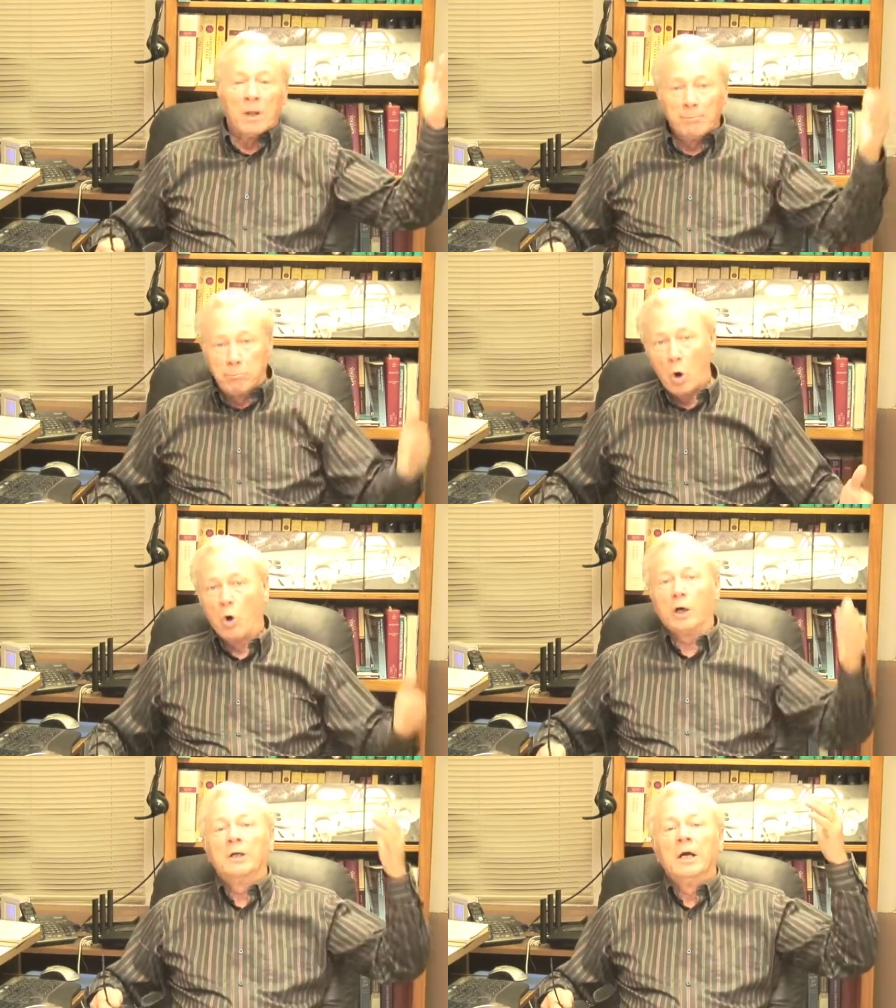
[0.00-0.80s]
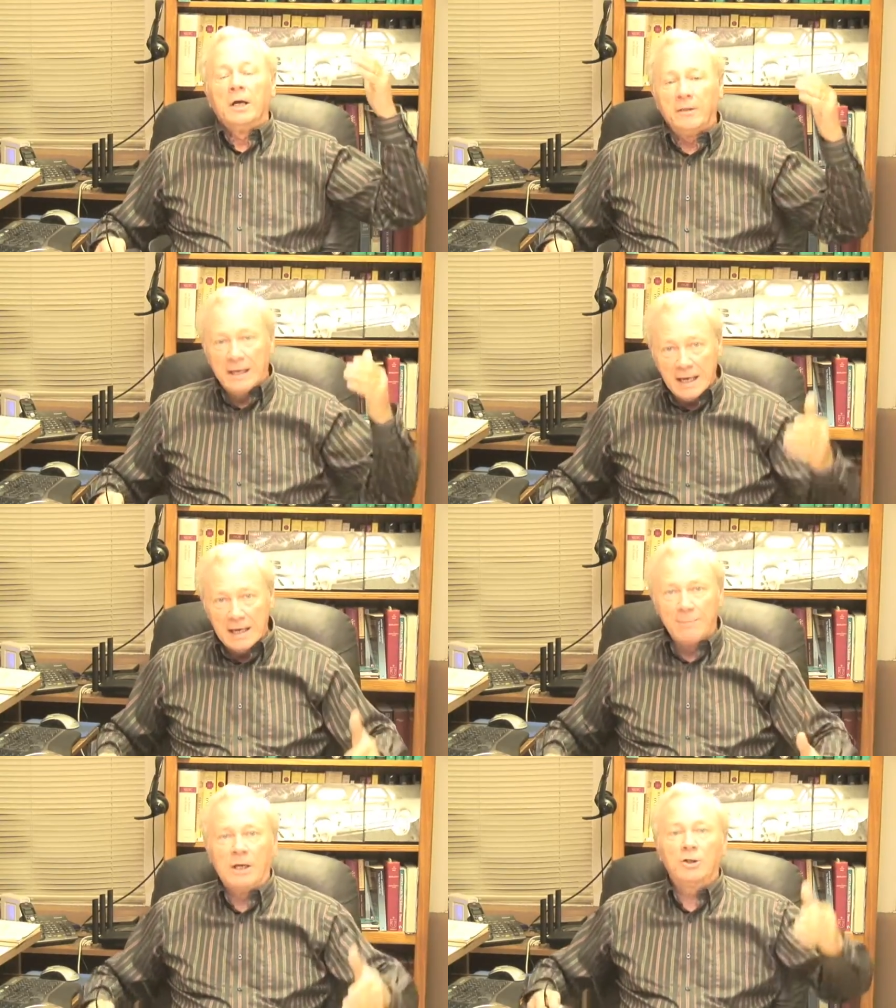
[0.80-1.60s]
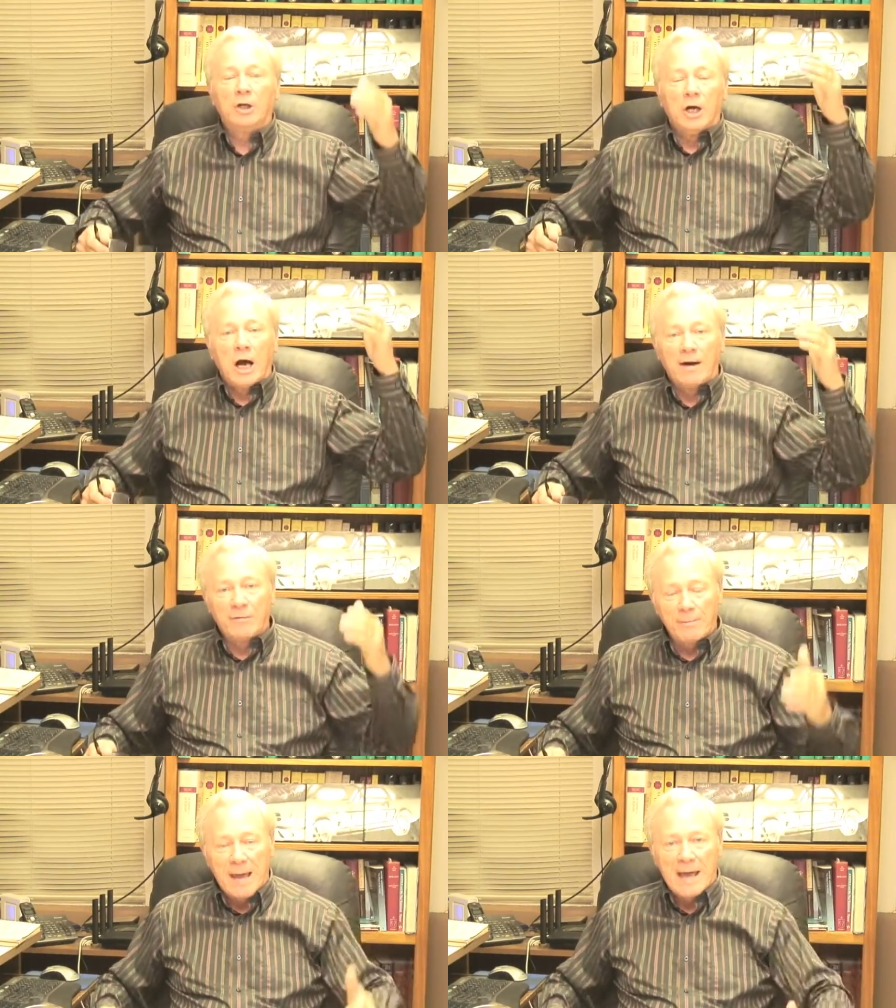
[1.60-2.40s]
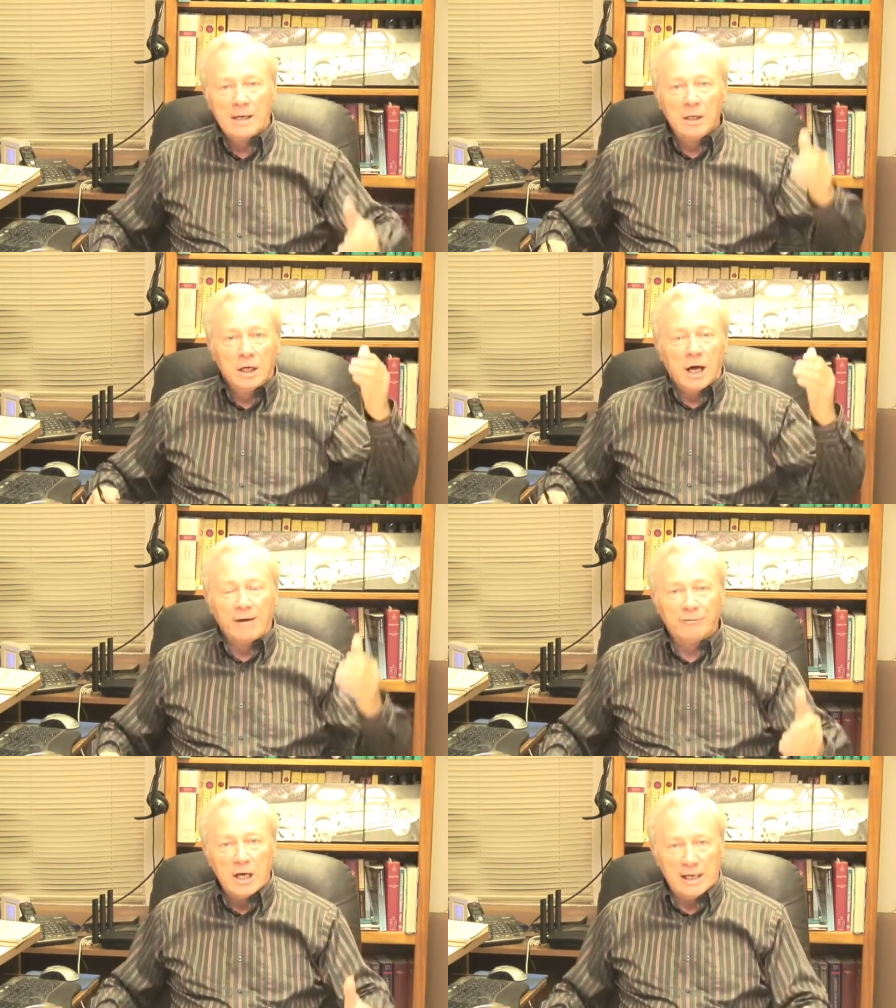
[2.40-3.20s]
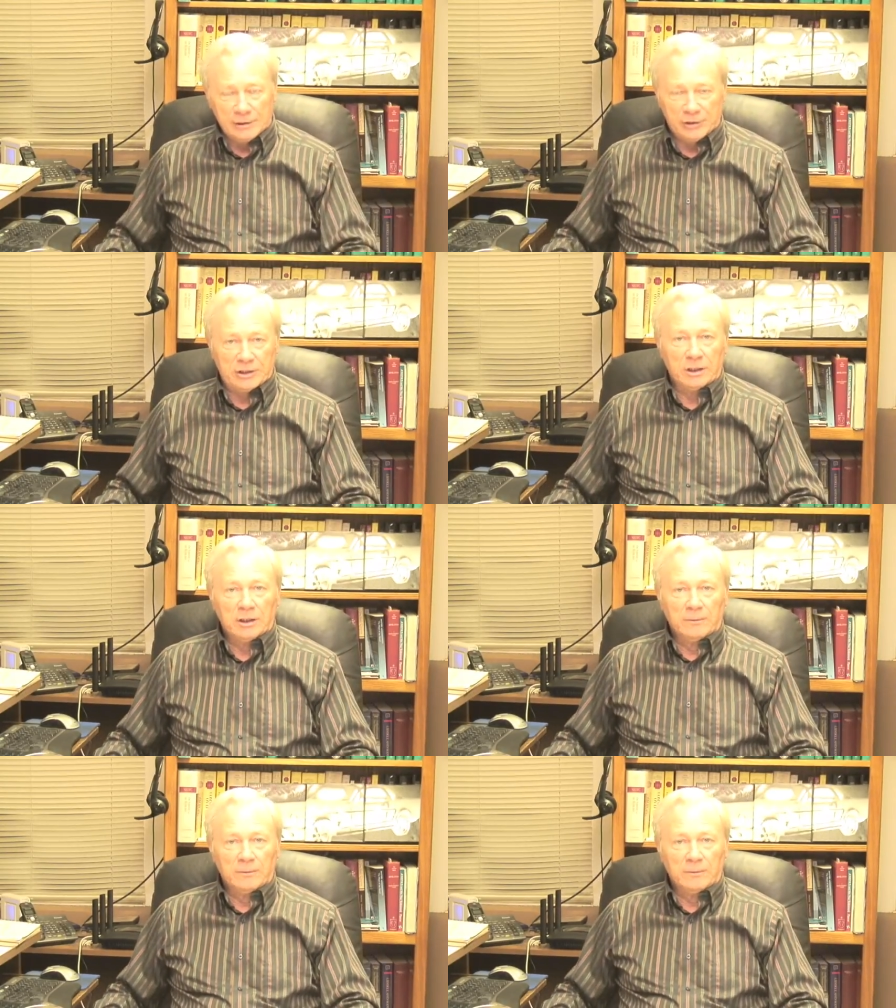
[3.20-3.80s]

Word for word: borne the image of the man of dust.